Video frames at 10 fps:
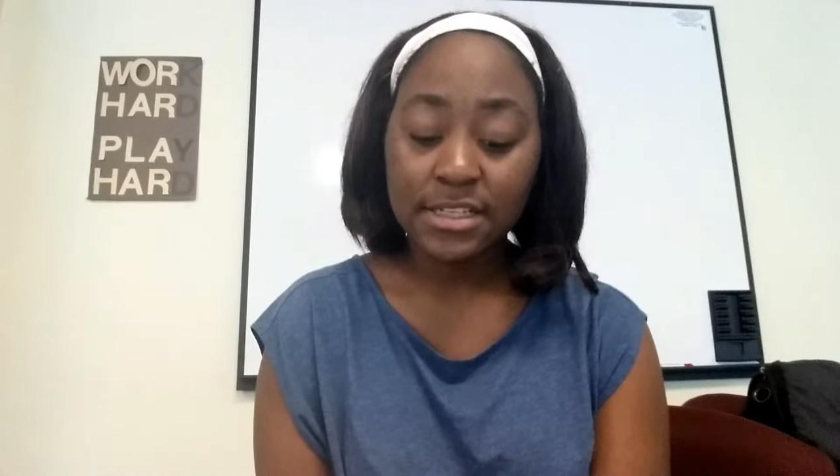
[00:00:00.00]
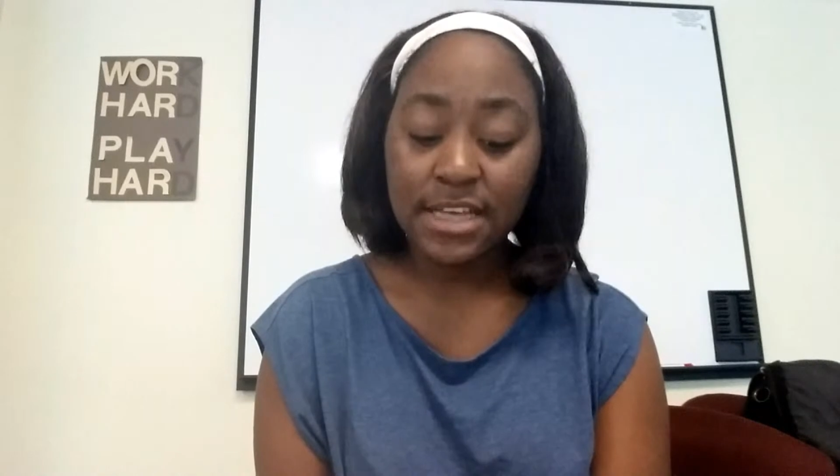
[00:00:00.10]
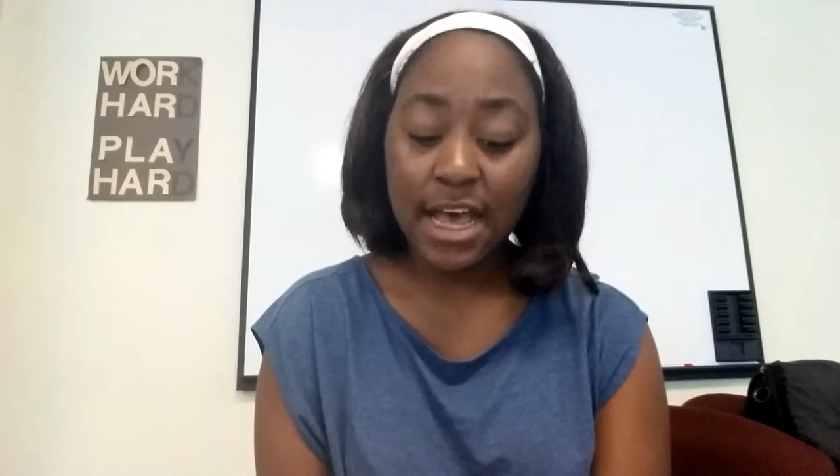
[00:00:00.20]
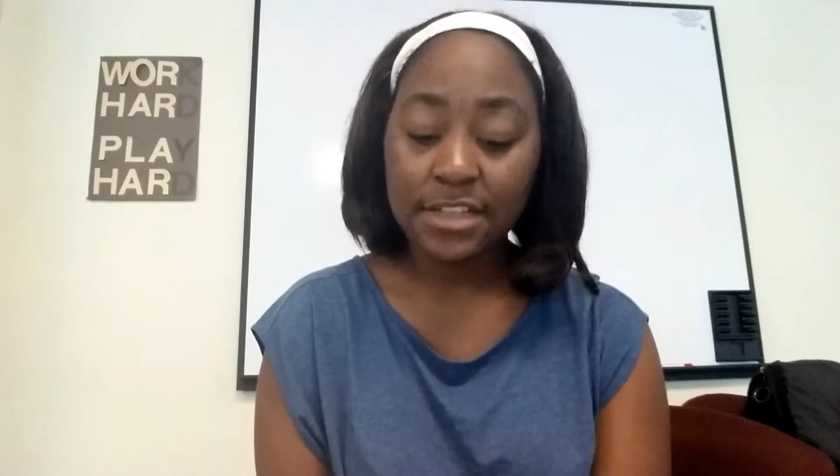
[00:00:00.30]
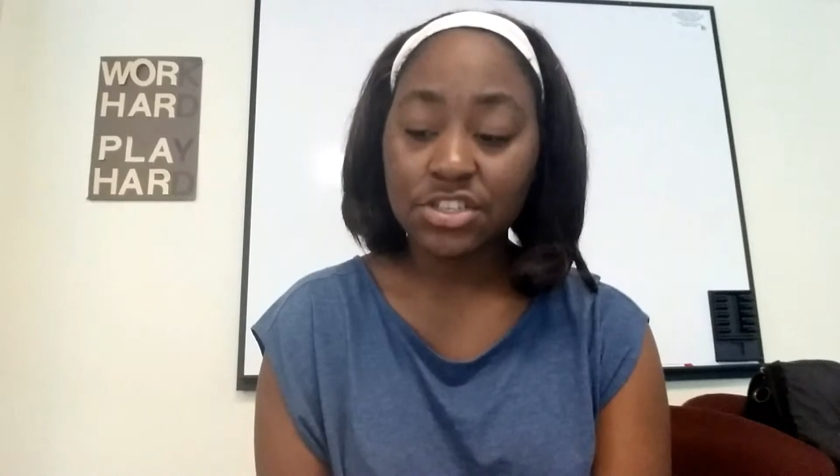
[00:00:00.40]

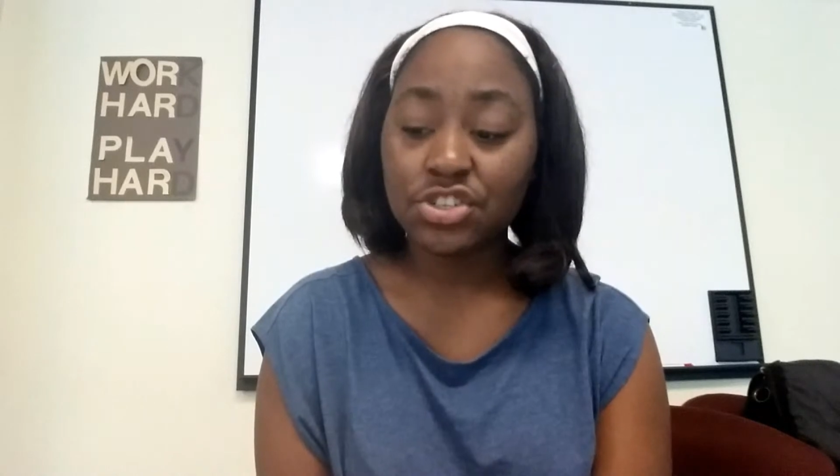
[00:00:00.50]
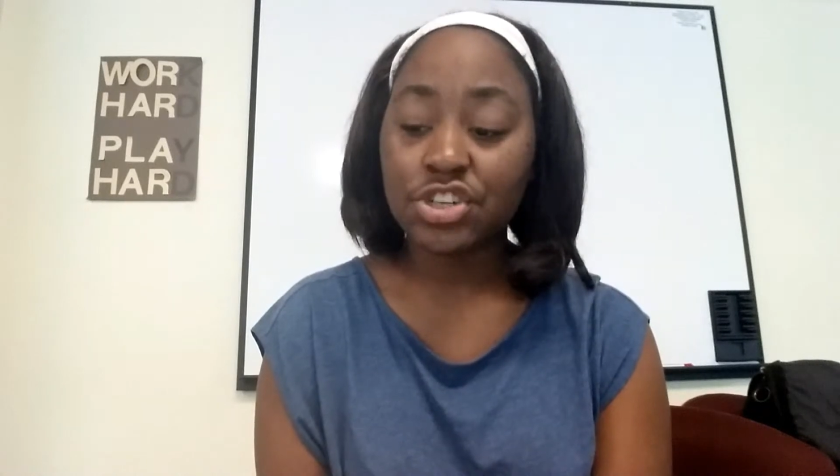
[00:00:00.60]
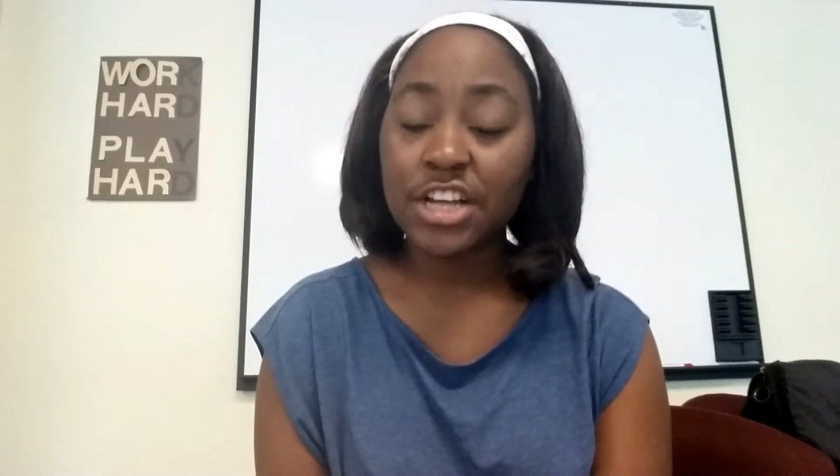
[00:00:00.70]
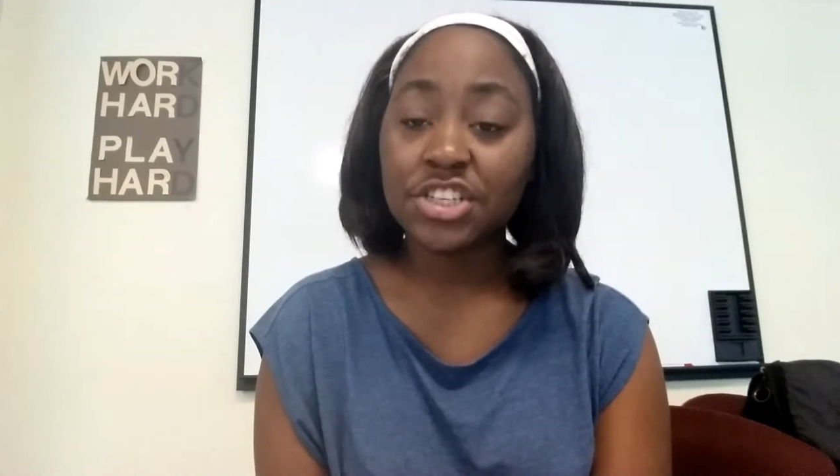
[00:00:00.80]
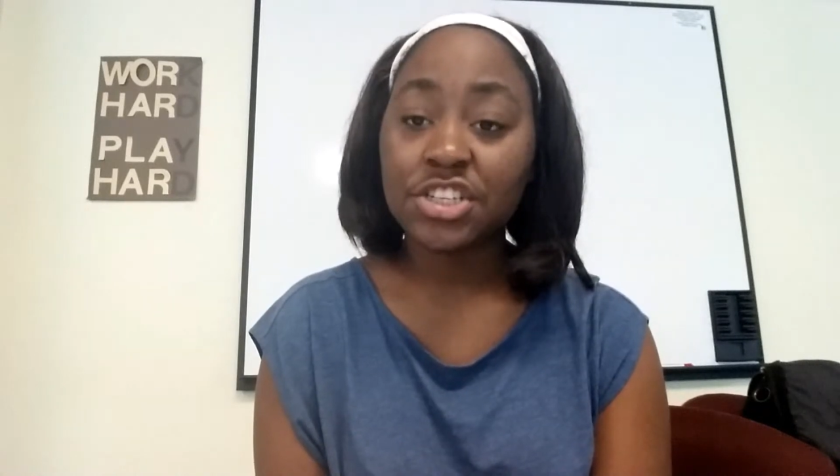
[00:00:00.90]
to add
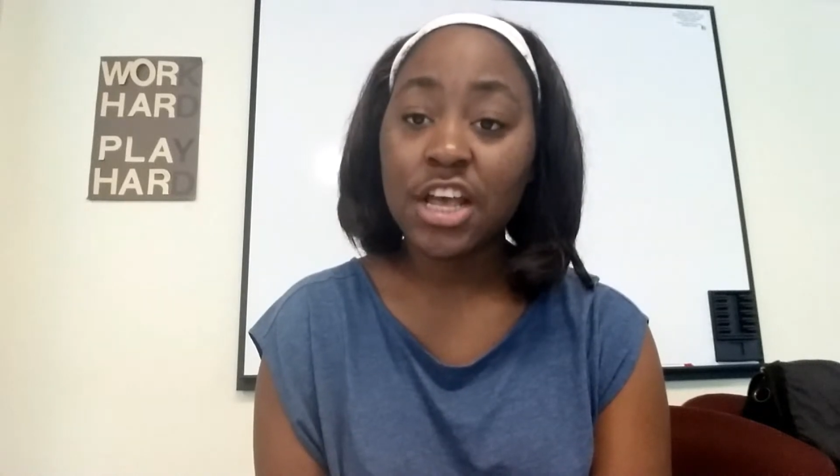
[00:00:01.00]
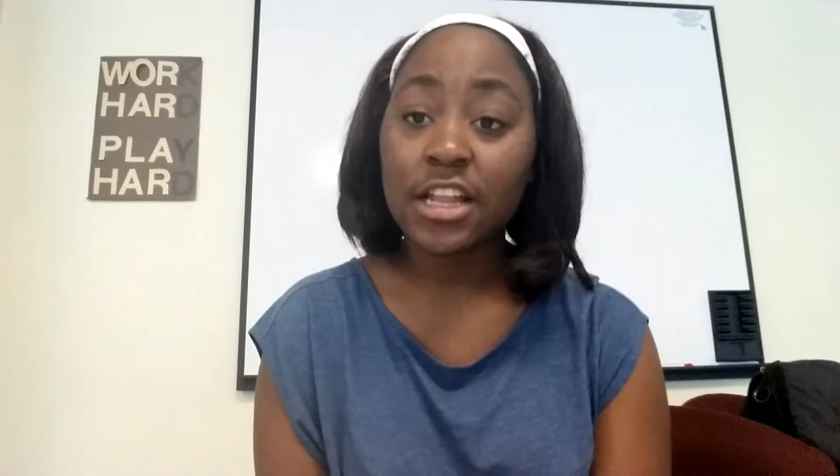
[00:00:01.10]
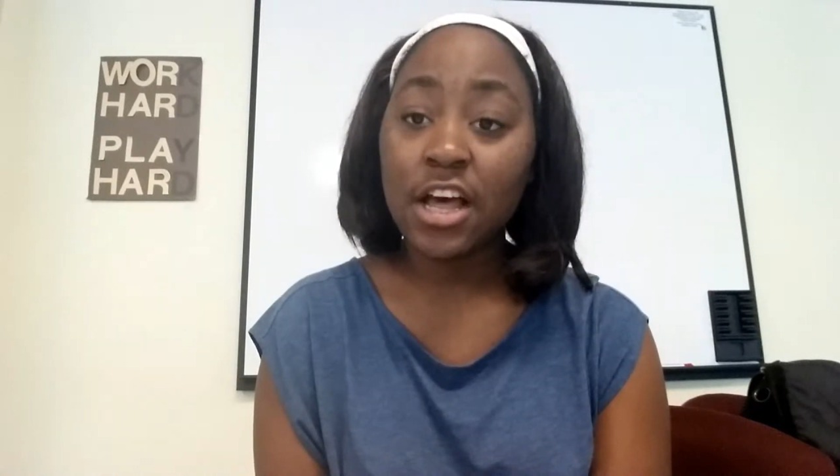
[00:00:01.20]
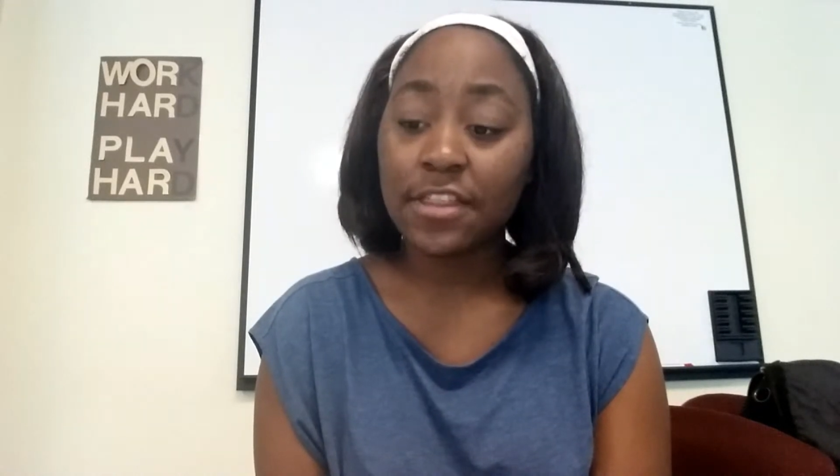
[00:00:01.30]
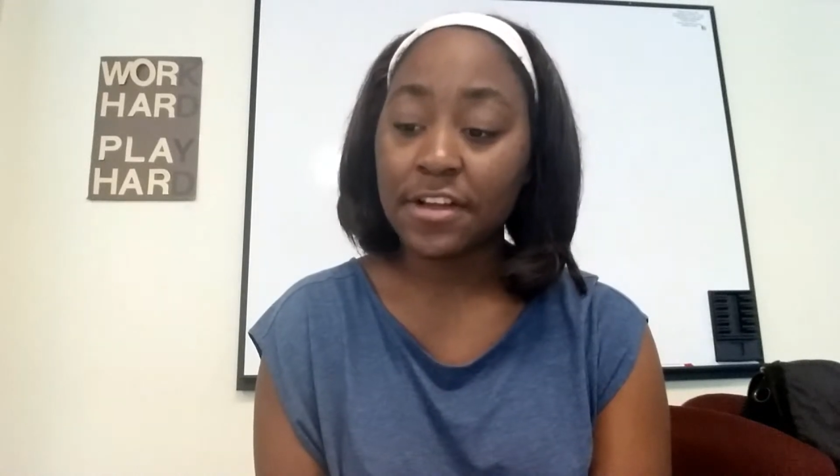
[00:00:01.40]
stretch
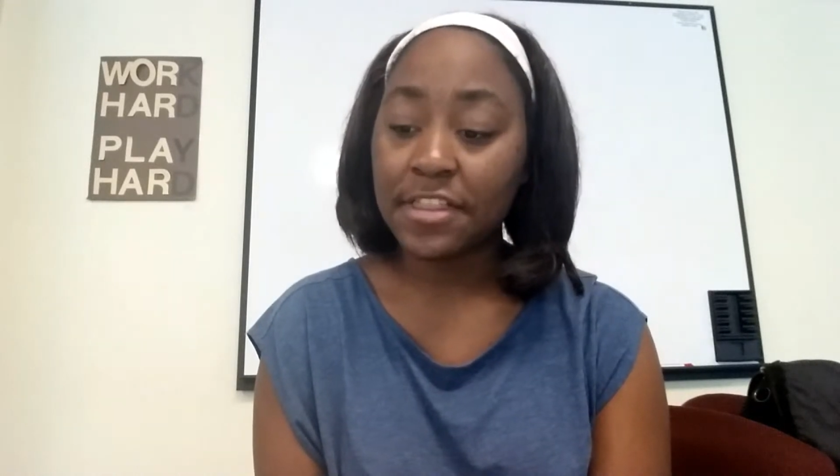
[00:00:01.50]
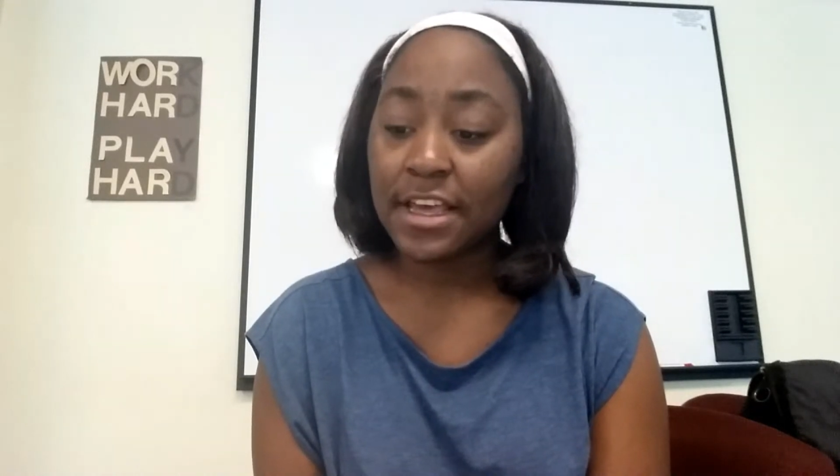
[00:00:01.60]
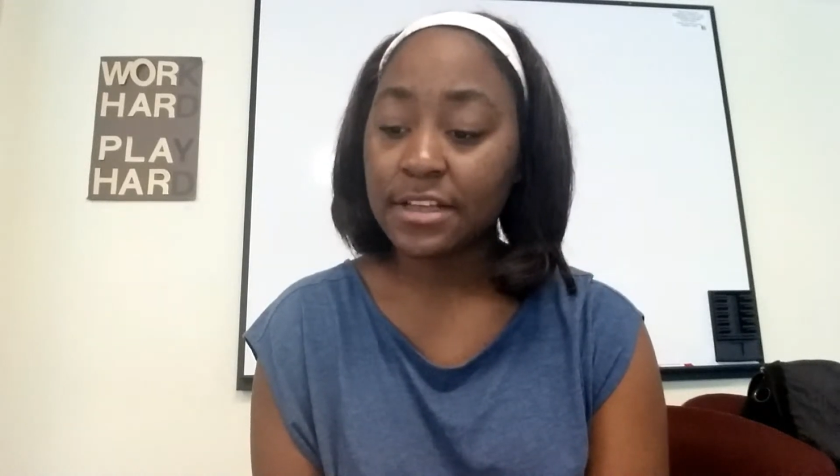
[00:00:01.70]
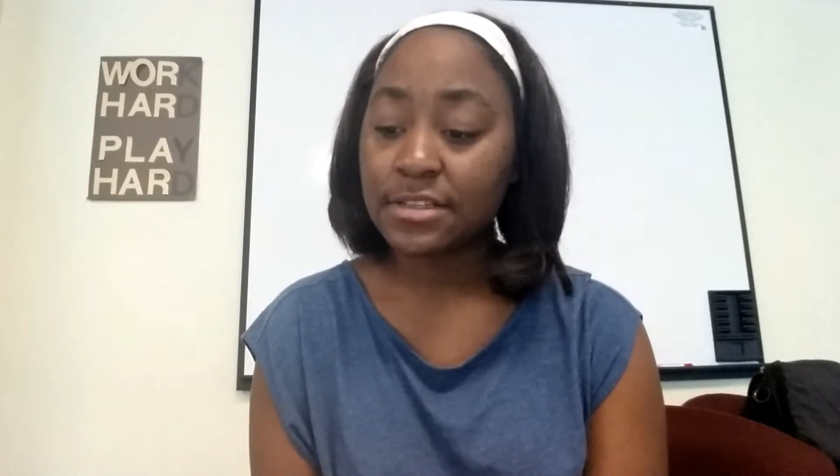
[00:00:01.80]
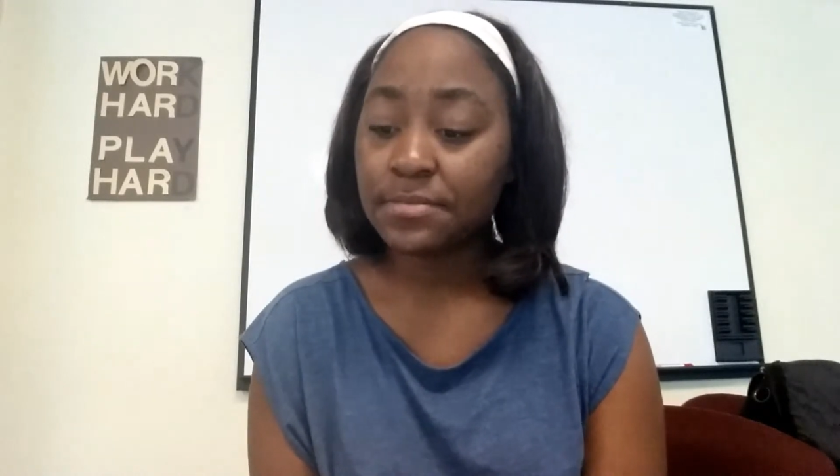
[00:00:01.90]
and other
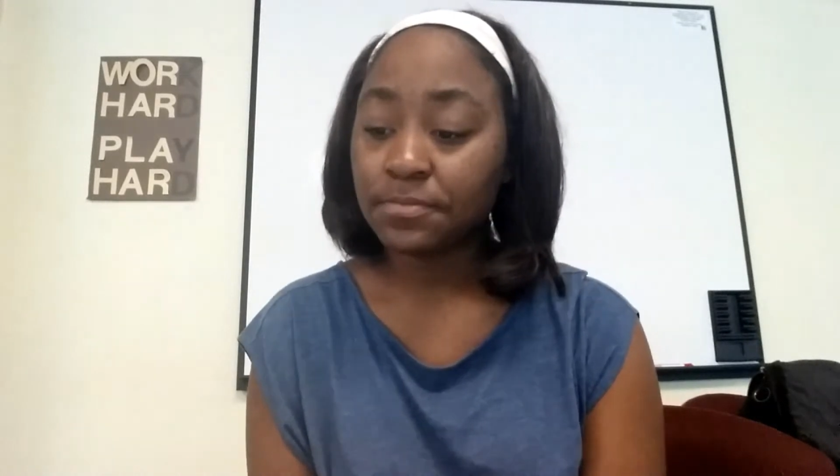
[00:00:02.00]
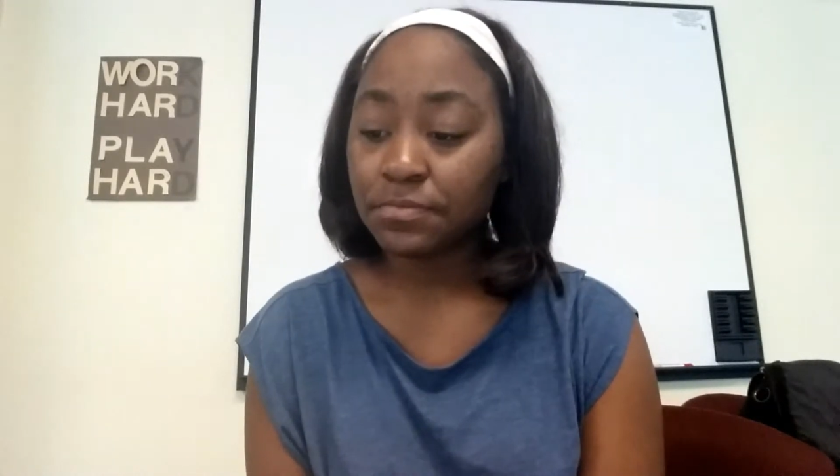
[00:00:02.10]
things.